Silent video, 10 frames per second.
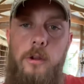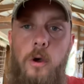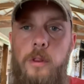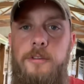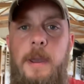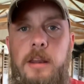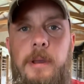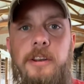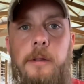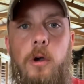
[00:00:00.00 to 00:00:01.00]
that's making a big
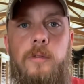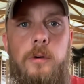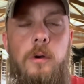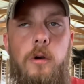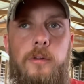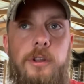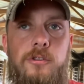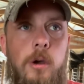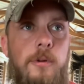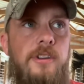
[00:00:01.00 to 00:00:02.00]
deal over these
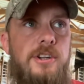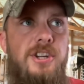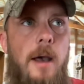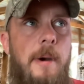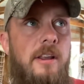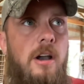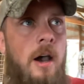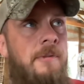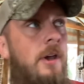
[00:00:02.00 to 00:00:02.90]
criminals getting shot by the cops,